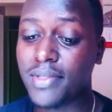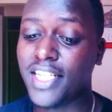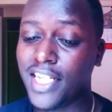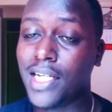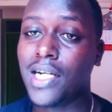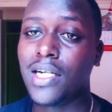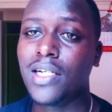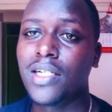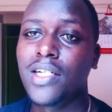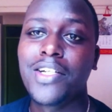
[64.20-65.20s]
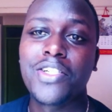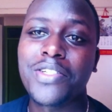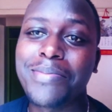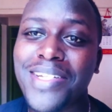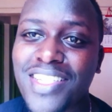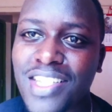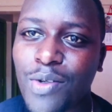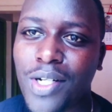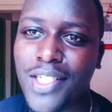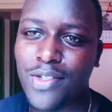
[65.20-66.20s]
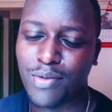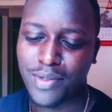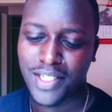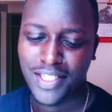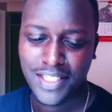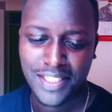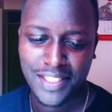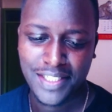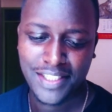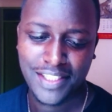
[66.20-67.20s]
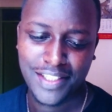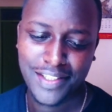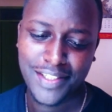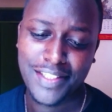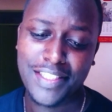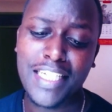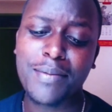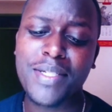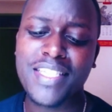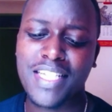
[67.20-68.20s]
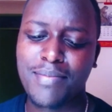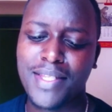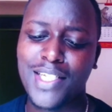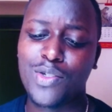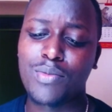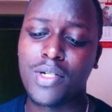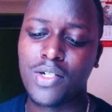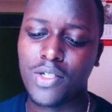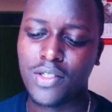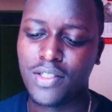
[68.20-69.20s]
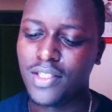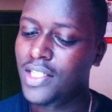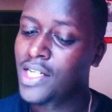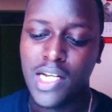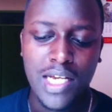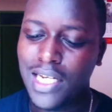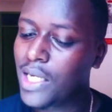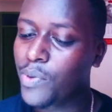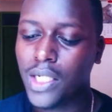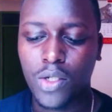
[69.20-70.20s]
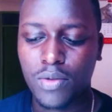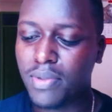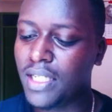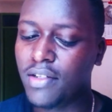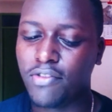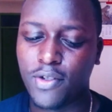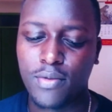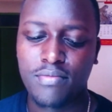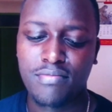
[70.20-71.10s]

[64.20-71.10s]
I'm telling her she means the world to me. Tell me something tomorrow, and I will not believe you.